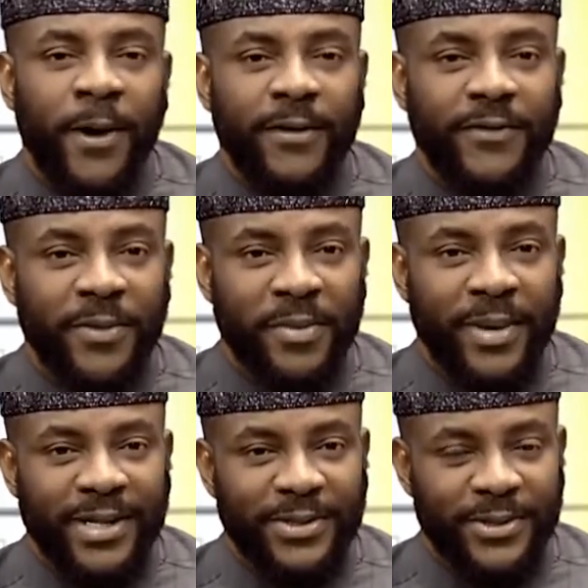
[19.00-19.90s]
of Rubbin'
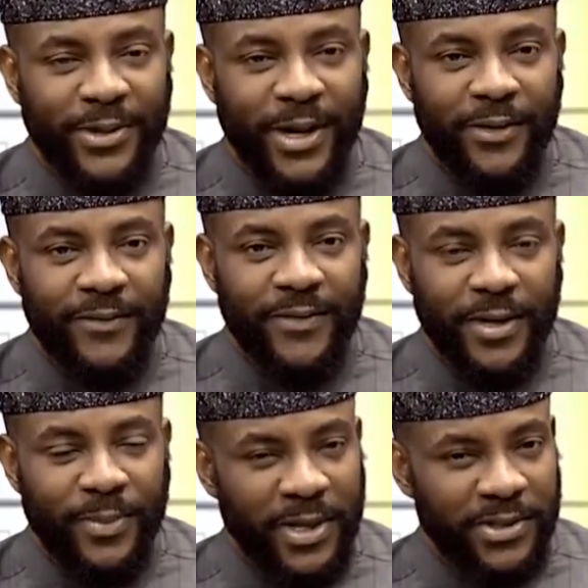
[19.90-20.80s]
Minds, you know how
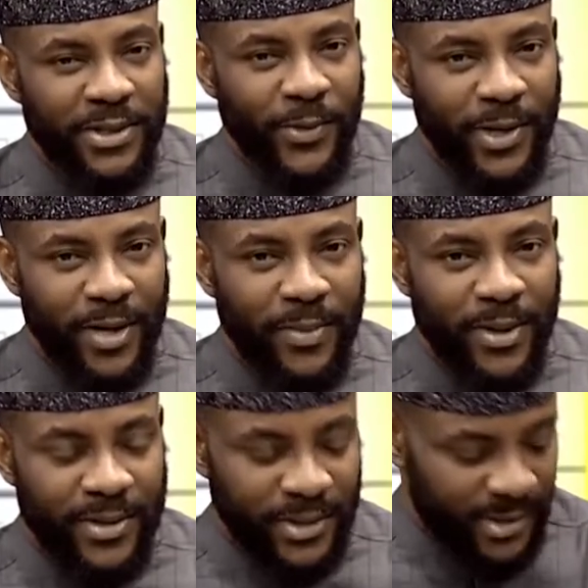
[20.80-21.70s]
very passionate we are
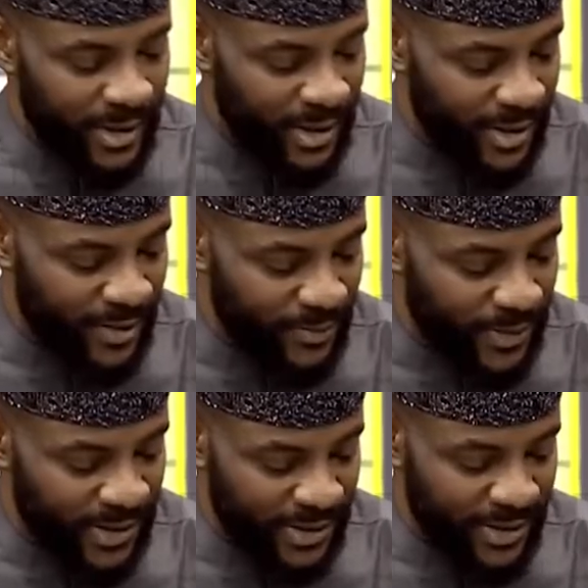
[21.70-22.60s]
about this uh,
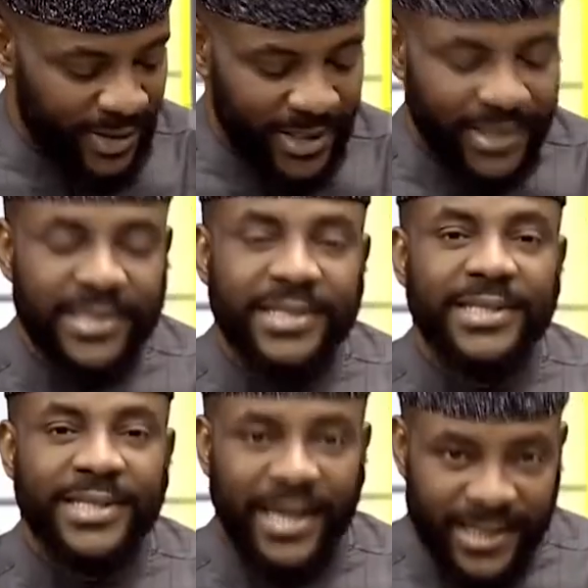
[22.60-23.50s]
particular
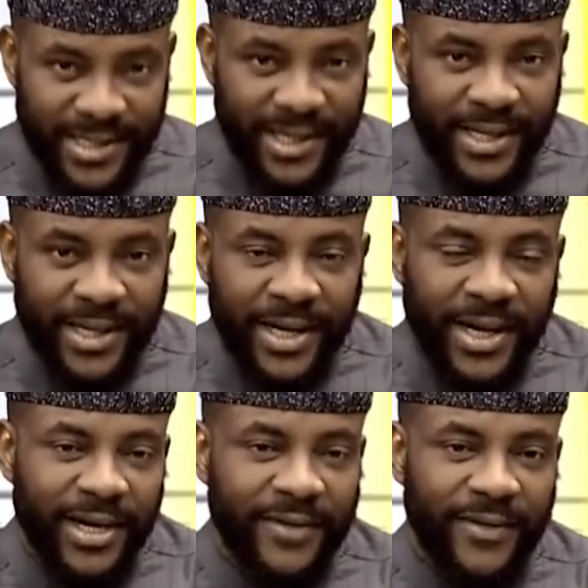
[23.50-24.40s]
sector
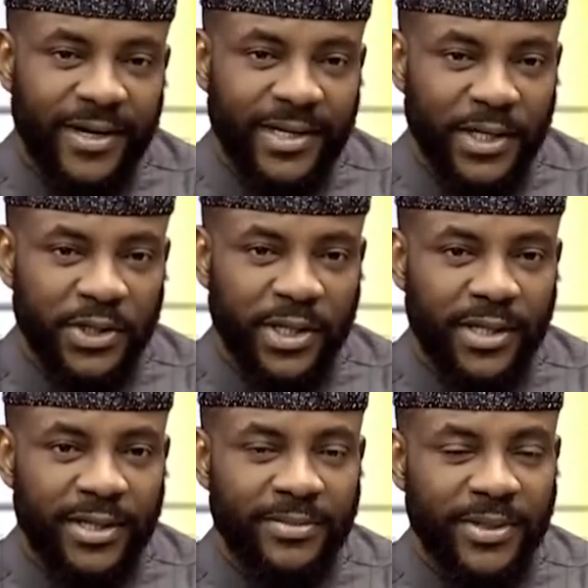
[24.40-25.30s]
of our
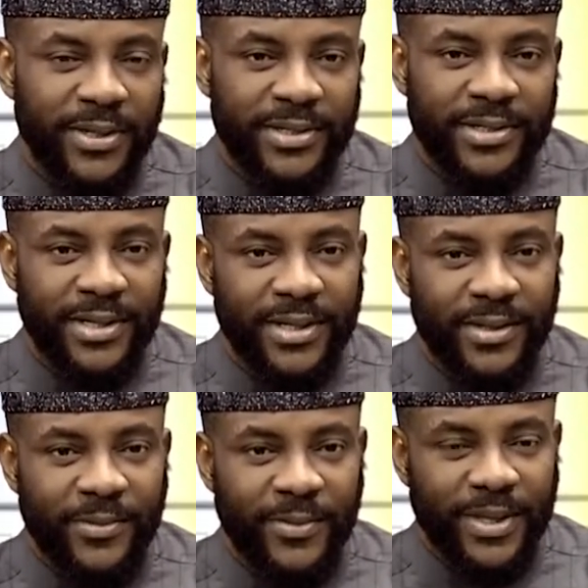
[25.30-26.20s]
nation because
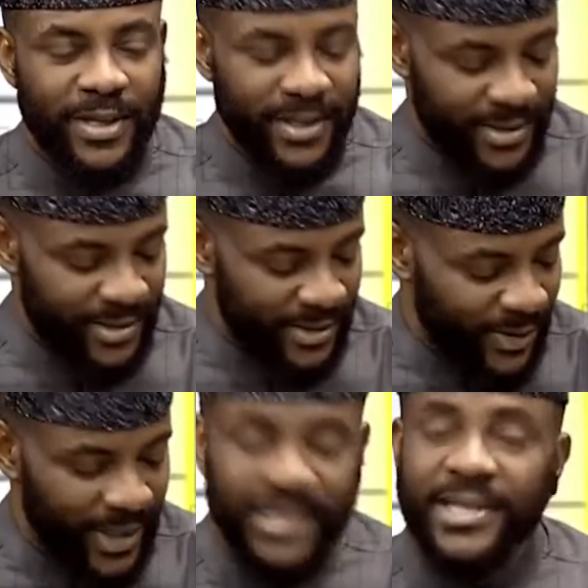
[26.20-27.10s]
uh, with, uh, there's
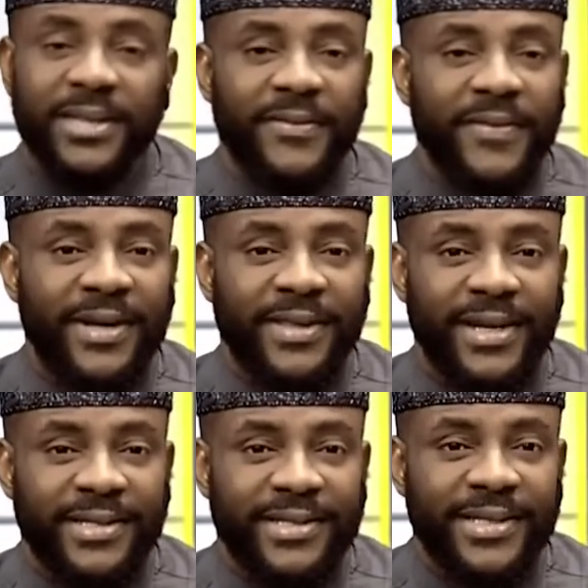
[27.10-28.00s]
no gainsaying the fact
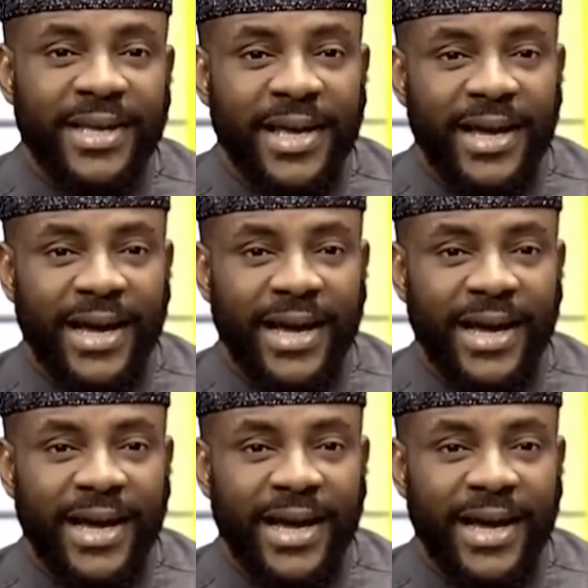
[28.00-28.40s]
that it's